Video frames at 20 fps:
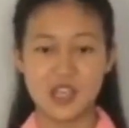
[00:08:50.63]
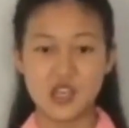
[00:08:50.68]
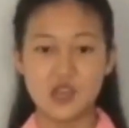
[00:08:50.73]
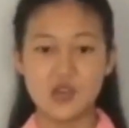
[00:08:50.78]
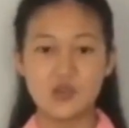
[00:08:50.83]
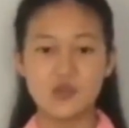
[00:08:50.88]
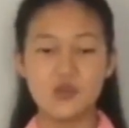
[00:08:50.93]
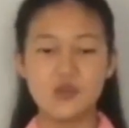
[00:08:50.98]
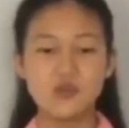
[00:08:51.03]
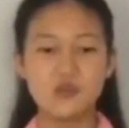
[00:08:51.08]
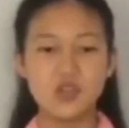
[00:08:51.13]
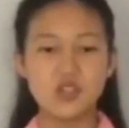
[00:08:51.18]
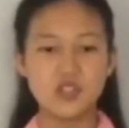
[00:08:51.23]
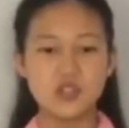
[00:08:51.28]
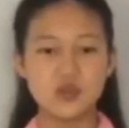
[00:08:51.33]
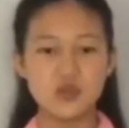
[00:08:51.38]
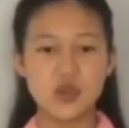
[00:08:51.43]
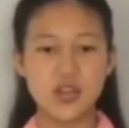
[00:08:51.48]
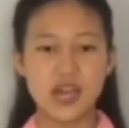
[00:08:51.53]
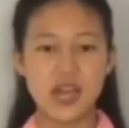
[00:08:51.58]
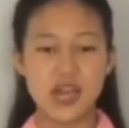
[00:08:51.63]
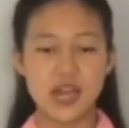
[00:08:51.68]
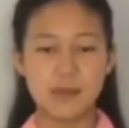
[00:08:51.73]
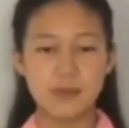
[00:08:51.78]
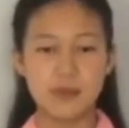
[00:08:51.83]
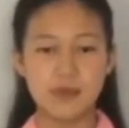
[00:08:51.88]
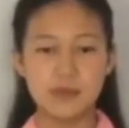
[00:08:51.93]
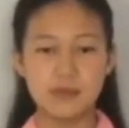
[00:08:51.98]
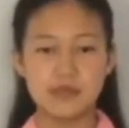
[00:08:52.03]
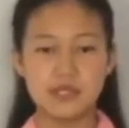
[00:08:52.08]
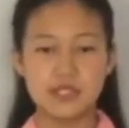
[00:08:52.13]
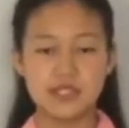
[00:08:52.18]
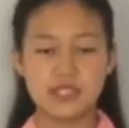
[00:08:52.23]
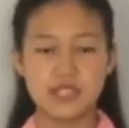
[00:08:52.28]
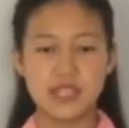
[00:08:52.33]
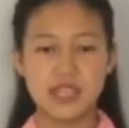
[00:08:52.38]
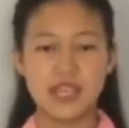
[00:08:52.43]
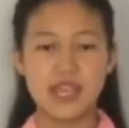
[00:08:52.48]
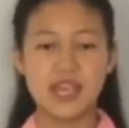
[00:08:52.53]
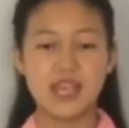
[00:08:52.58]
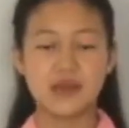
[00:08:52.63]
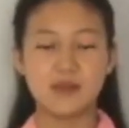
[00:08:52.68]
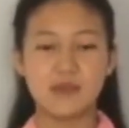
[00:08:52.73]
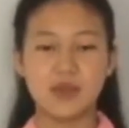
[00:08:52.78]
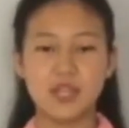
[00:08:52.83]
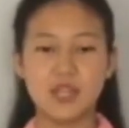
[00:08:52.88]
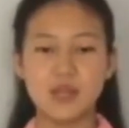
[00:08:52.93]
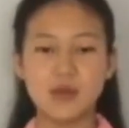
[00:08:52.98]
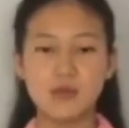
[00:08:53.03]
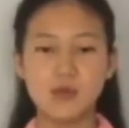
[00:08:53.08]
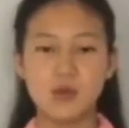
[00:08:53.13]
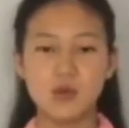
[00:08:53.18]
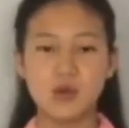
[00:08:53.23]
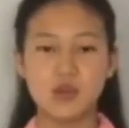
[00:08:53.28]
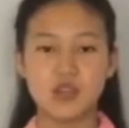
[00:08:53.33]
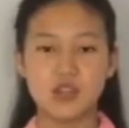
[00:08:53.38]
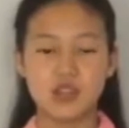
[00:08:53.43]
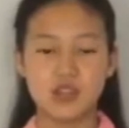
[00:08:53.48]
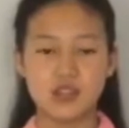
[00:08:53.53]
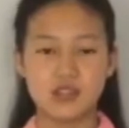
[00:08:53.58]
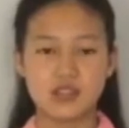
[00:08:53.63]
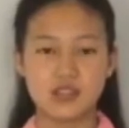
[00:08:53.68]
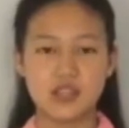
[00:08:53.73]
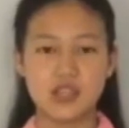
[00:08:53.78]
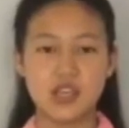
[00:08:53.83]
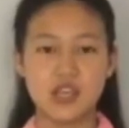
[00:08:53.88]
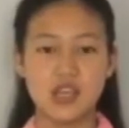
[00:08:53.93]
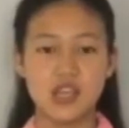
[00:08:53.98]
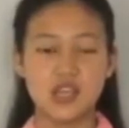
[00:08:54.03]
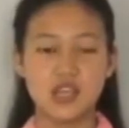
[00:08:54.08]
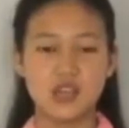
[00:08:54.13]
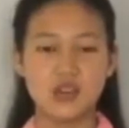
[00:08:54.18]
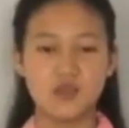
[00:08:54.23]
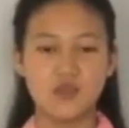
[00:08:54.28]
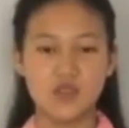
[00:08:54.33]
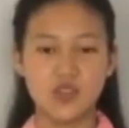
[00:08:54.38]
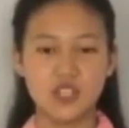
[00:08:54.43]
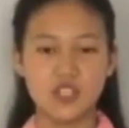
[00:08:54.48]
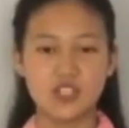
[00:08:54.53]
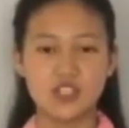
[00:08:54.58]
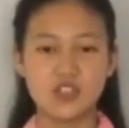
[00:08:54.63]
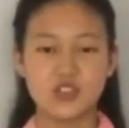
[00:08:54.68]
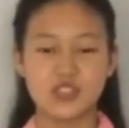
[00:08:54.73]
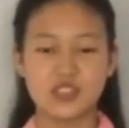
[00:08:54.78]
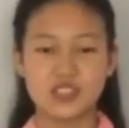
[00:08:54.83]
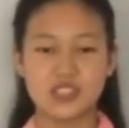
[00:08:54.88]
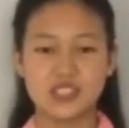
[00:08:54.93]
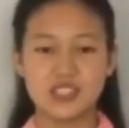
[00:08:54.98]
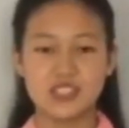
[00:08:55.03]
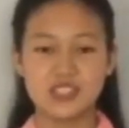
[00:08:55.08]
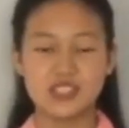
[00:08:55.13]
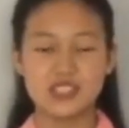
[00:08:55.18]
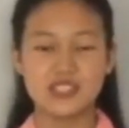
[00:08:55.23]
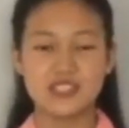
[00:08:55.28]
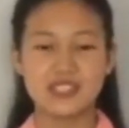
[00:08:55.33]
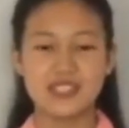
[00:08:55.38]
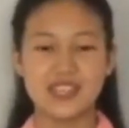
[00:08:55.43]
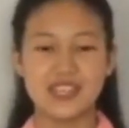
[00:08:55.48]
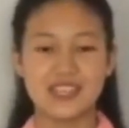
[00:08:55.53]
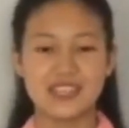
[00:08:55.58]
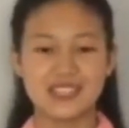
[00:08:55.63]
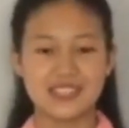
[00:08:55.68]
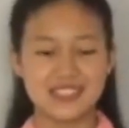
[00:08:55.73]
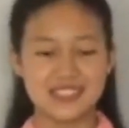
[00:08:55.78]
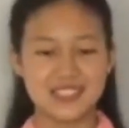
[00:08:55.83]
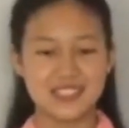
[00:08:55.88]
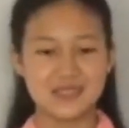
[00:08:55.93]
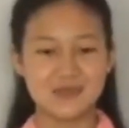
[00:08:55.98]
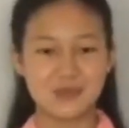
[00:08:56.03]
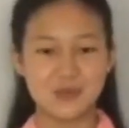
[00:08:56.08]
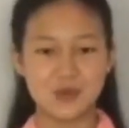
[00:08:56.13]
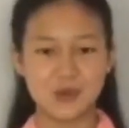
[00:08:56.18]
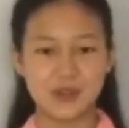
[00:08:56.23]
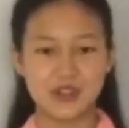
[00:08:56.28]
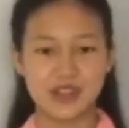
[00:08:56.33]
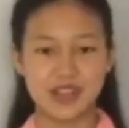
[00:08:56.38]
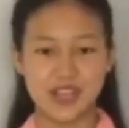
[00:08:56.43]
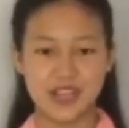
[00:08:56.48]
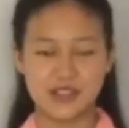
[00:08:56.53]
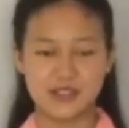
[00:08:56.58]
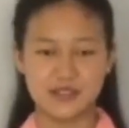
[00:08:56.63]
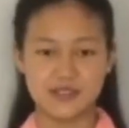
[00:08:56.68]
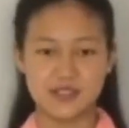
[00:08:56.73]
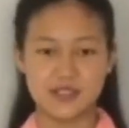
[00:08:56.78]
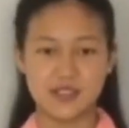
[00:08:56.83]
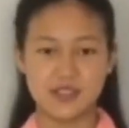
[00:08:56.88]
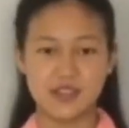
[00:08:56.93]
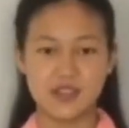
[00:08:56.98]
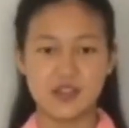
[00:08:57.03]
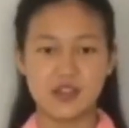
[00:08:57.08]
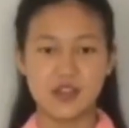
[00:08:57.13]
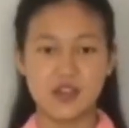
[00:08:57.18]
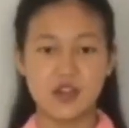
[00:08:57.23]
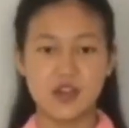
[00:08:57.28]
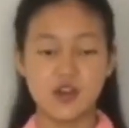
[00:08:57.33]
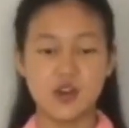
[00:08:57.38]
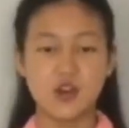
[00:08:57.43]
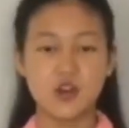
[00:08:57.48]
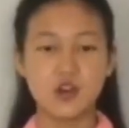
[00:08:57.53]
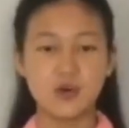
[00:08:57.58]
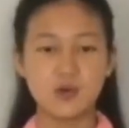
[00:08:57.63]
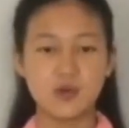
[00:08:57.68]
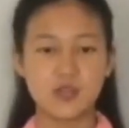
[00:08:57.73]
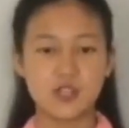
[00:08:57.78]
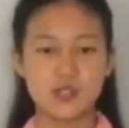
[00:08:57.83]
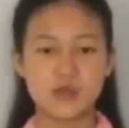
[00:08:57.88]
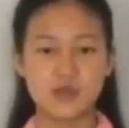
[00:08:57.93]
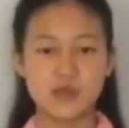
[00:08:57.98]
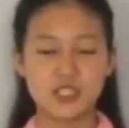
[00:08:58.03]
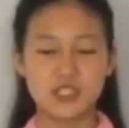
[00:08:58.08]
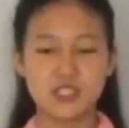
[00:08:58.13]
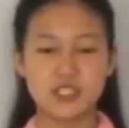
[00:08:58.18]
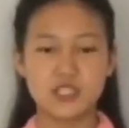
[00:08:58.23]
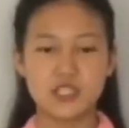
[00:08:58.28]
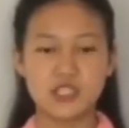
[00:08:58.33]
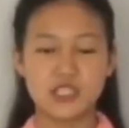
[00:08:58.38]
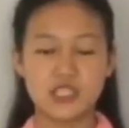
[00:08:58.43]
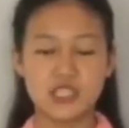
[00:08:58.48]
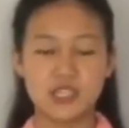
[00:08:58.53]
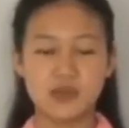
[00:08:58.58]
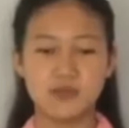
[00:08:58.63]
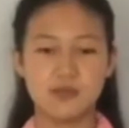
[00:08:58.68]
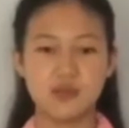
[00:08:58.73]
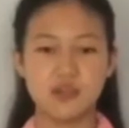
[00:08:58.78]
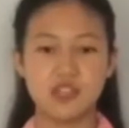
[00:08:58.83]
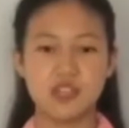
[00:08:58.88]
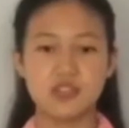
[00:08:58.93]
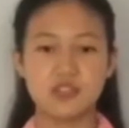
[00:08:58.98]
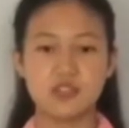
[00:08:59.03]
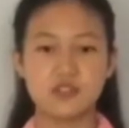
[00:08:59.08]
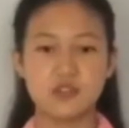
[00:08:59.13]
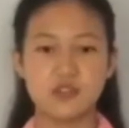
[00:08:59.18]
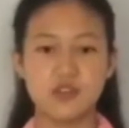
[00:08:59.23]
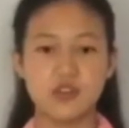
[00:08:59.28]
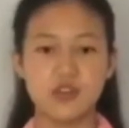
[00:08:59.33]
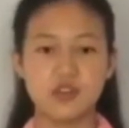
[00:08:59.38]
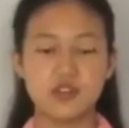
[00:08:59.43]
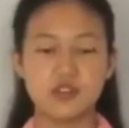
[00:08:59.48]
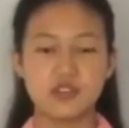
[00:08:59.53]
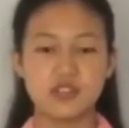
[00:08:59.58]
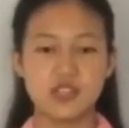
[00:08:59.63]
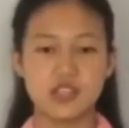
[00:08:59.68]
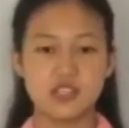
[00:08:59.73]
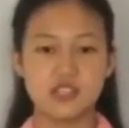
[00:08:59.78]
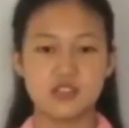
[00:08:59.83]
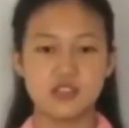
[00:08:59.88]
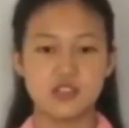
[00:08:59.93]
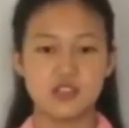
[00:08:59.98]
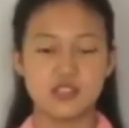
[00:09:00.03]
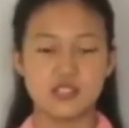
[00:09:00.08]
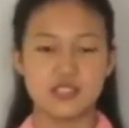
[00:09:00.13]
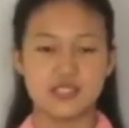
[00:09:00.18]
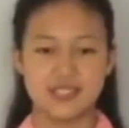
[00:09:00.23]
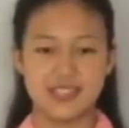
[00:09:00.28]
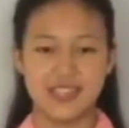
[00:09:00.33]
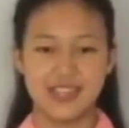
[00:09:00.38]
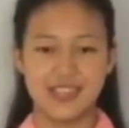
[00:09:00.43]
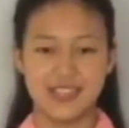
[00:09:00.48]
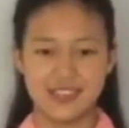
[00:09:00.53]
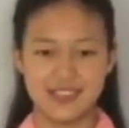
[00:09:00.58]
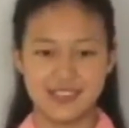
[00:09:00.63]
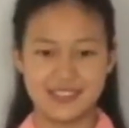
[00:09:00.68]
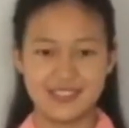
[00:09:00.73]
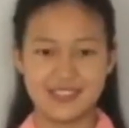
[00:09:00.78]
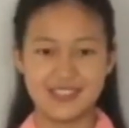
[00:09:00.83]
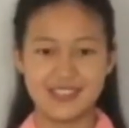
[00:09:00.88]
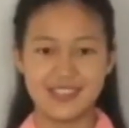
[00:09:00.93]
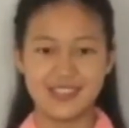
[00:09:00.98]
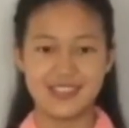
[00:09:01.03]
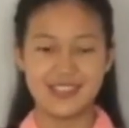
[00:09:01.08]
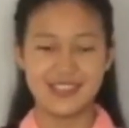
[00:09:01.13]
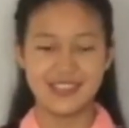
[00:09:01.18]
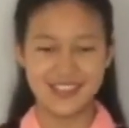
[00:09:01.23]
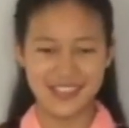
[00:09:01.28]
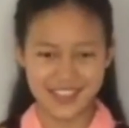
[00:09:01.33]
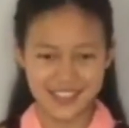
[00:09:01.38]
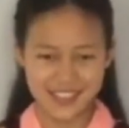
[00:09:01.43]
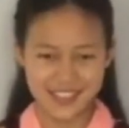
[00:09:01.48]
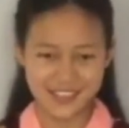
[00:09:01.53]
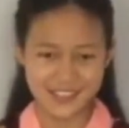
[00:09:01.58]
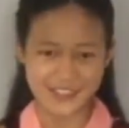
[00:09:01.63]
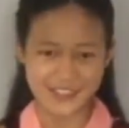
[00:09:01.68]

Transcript: We wish you a happy birthday and many more years in which your teachings can touch more lives. Hope your special day brings you all that you desire. Thank you.